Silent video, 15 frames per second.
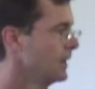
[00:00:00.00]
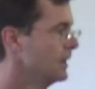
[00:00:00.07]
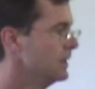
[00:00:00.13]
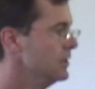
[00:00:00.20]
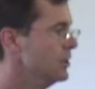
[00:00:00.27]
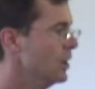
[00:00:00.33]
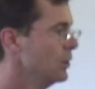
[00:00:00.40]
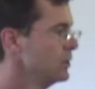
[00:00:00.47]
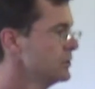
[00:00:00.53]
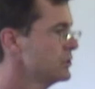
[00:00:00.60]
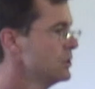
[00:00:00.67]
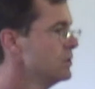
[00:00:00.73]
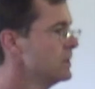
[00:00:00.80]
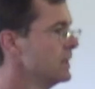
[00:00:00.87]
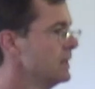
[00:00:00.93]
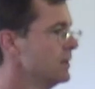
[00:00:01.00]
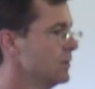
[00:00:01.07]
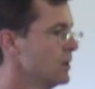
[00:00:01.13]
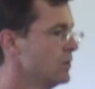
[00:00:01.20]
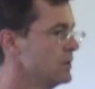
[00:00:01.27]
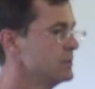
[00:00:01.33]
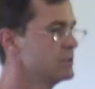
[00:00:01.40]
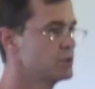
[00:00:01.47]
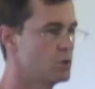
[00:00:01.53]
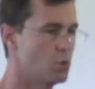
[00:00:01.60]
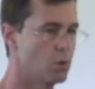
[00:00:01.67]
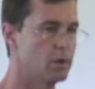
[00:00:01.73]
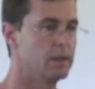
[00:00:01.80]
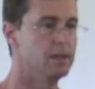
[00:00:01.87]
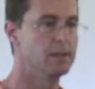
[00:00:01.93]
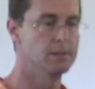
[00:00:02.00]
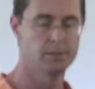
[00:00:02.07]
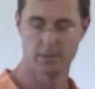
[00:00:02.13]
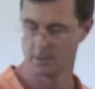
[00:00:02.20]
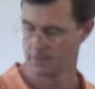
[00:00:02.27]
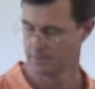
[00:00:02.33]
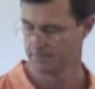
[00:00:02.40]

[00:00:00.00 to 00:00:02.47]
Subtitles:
And notice who the hero in the story is.